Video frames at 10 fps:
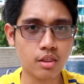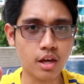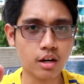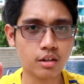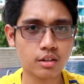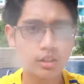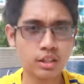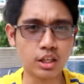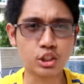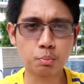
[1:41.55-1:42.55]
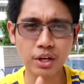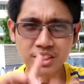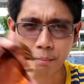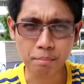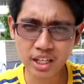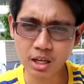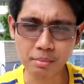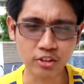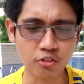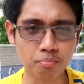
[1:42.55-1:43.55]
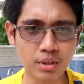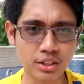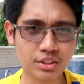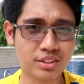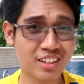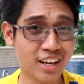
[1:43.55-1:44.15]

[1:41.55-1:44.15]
There. It sprays a big amount of mist.